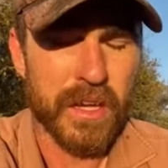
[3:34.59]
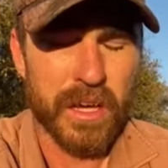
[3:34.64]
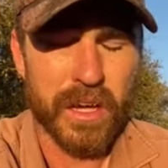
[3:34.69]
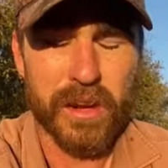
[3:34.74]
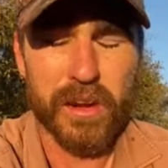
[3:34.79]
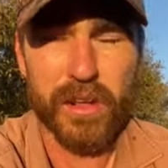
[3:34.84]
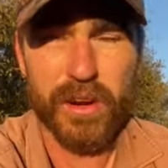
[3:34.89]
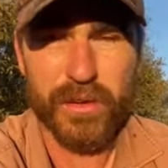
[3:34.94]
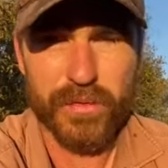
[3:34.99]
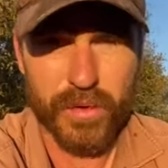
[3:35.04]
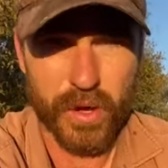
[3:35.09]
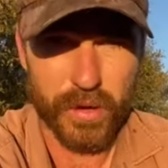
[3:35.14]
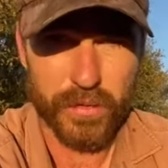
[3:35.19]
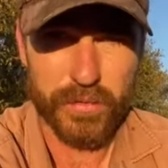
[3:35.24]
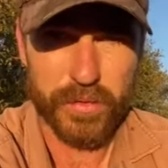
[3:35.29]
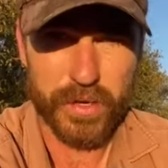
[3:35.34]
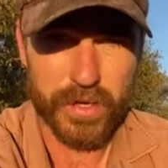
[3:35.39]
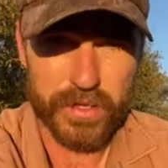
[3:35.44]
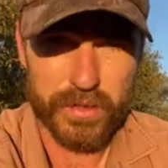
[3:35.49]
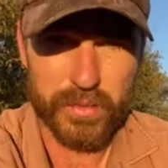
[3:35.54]
a lot of
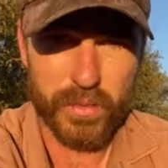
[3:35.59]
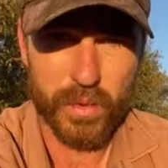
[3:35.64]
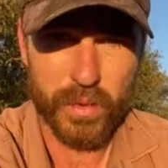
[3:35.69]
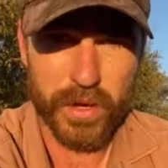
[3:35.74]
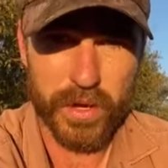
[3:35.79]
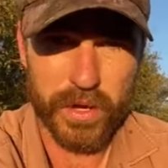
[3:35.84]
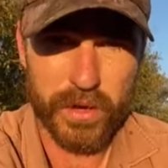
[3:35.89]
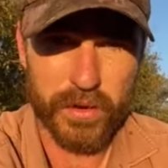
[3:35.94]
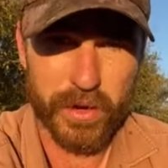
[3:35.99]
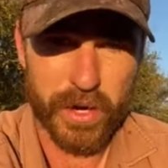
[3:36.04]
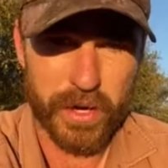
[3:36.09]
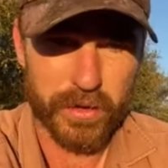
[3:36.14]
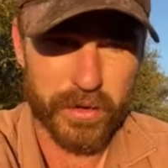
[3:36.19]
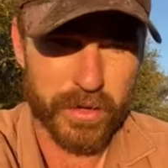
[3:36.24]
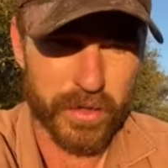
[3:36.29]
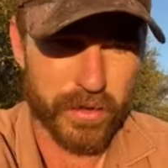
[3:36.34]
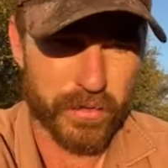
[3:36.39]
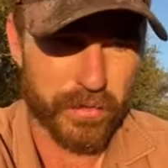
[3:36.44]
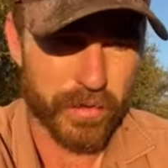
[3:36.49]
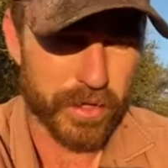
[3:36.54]
confidence walking around
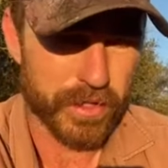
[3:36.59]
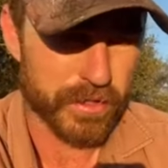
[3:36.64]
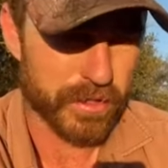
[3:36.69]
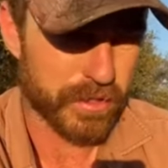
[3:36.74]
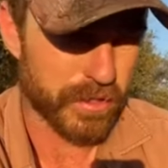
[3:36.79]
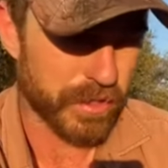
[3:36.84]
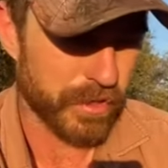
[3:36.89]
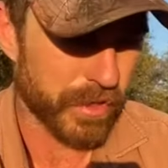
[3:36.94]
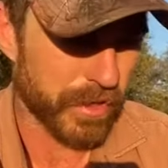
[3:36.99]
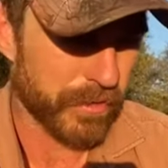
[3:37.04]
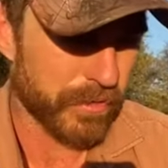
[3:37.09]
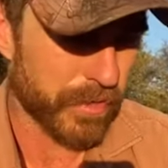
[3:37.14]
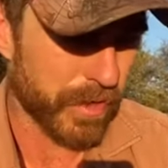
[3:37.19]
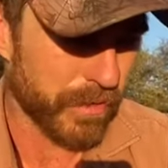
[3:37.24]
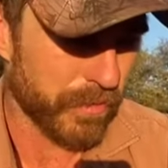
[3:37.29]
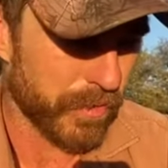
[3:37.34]
in the veld. You know, they've they've